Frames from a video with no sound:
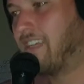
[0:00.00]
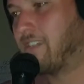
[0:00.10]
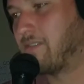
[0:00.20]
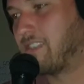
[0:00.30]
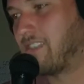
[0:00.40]

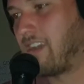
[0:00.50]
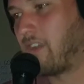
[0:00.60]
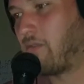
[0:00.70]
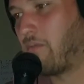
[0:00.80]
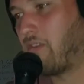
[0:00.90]
She was a
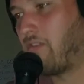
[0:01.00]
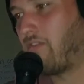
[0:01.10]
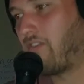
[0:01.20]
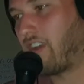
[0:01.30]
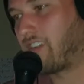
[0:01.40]
tiny woman who
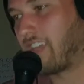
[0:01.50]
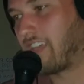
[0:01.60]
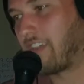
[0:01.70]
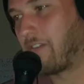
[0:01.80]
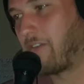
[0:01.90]
fucked
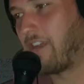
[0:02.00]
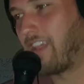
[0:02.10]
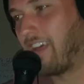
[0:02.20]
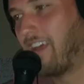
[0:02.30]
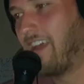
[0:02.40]
like a
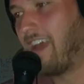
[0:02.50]
gorilla.